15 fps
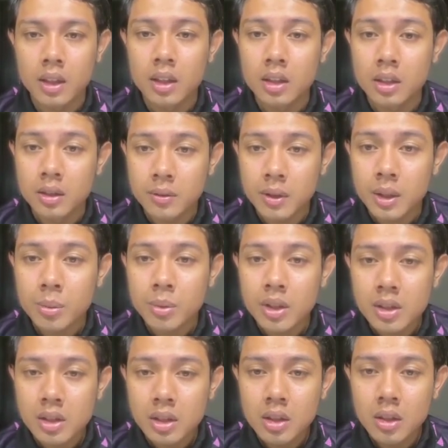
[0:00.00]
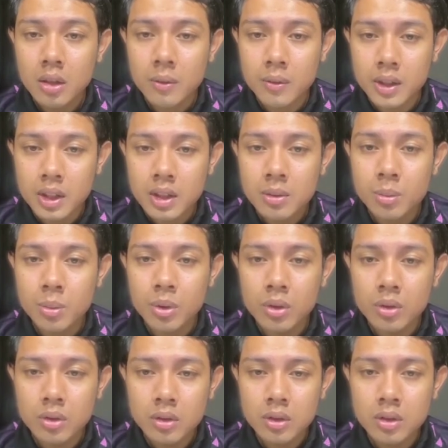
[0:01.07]
The vibration of these
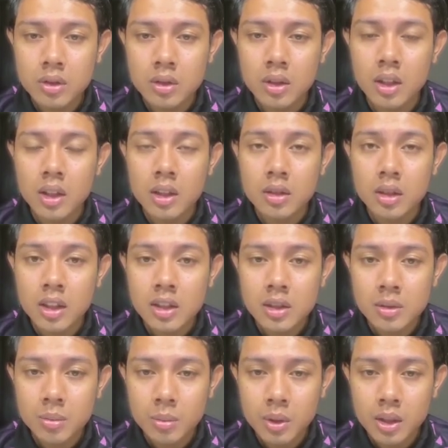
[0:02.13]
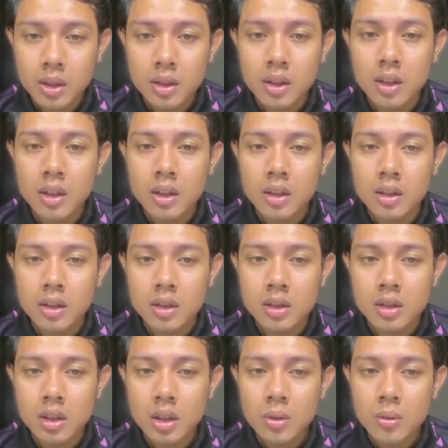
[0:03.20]
bones transmit the
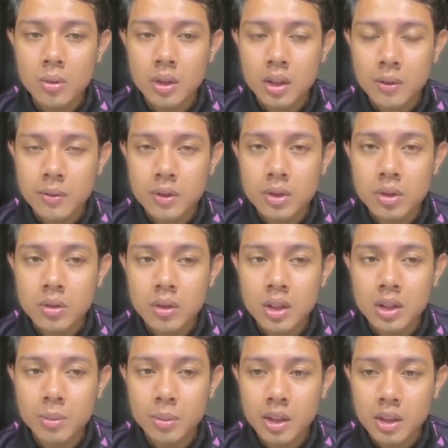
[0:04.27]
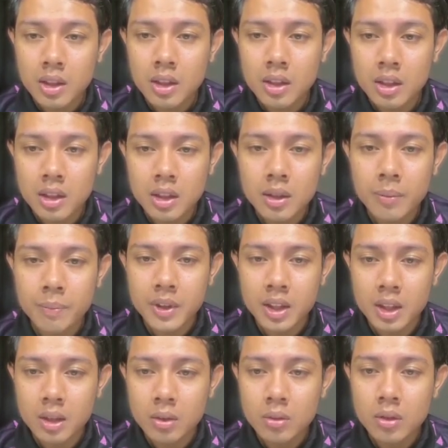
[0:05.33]
sound wave through the middle ear
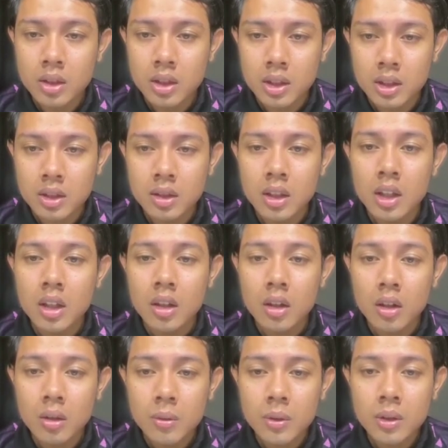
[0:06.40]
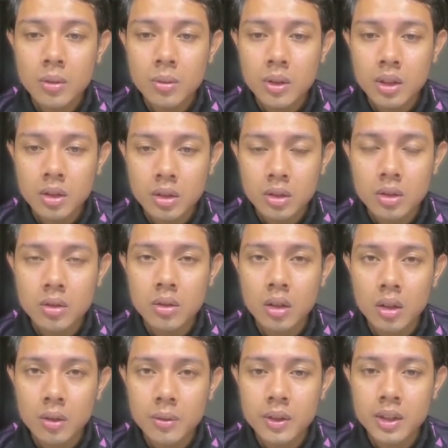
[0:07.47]
to the oval window
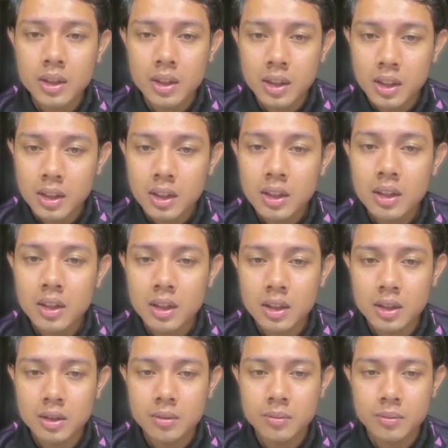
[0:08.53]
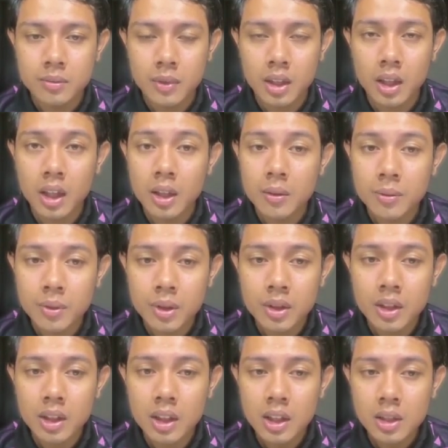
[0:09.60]
of the inner ear. And for the
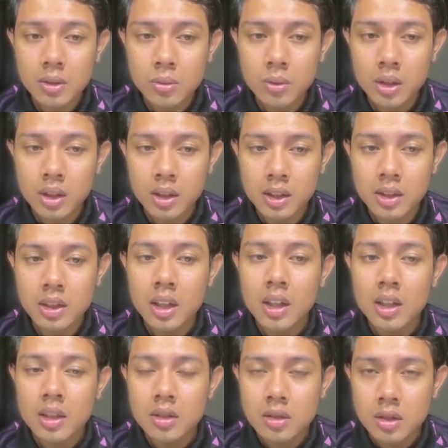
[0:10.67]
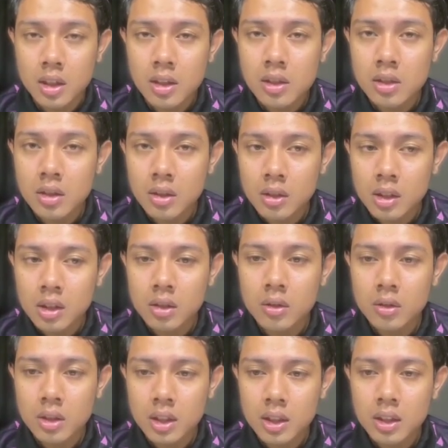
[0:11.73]
last one is
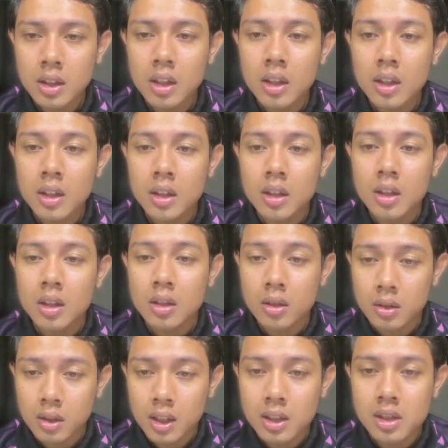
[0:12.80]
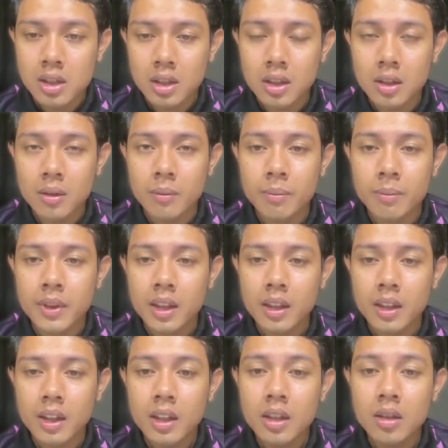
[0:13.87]
sensorineural conduction.
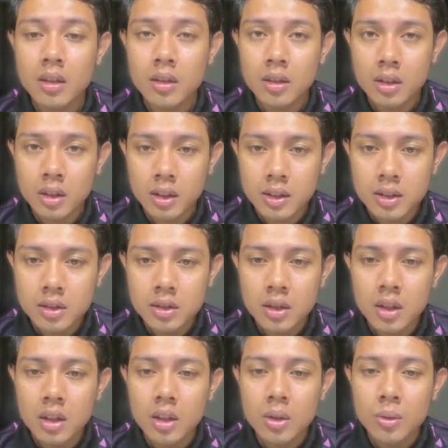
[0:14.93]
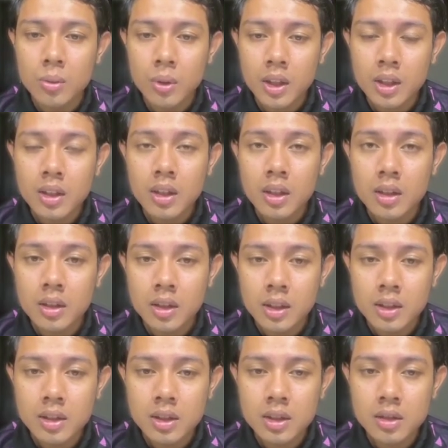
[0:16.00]
It occurs when
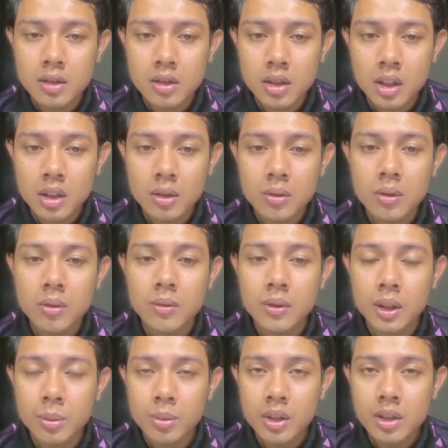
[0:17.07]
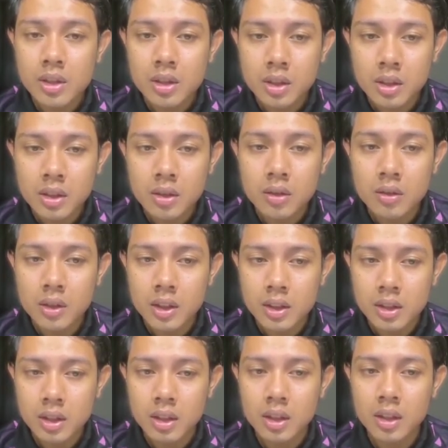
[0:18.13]
this sound vibration
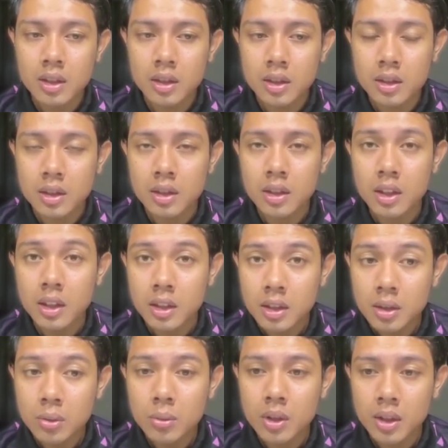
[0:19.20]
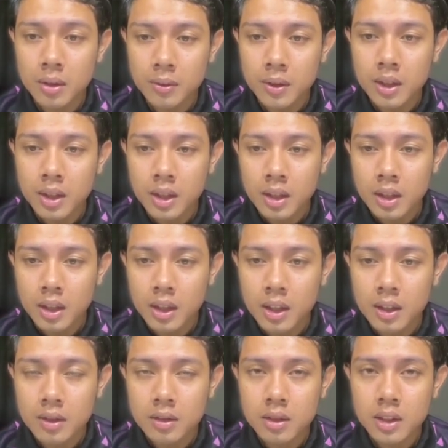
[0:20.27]
reach the inner wave
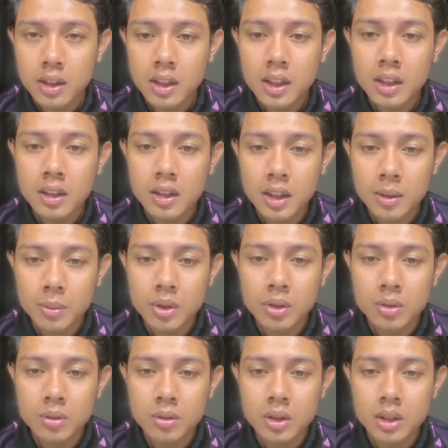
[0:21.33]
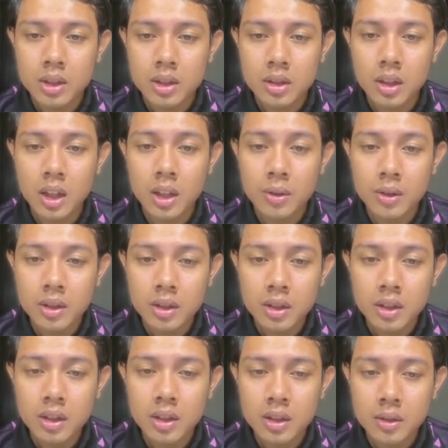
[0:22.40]
and relay them to the
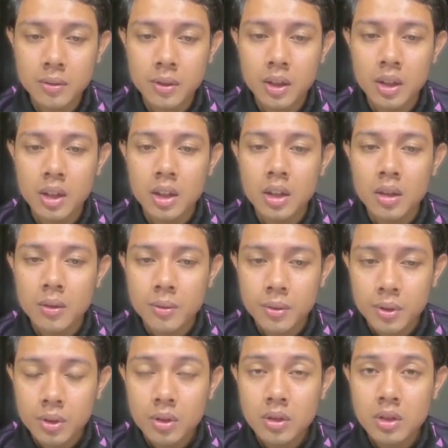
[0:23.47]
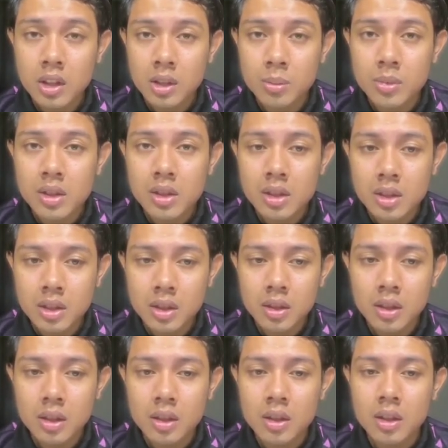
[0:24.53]
auditory nerve for
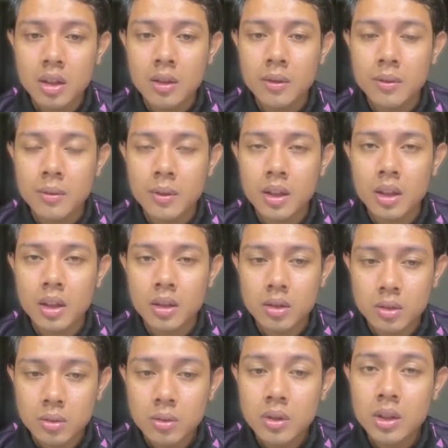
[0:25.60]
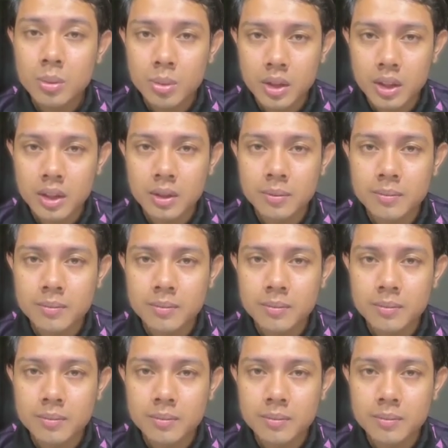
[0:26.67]
transmission to the brain.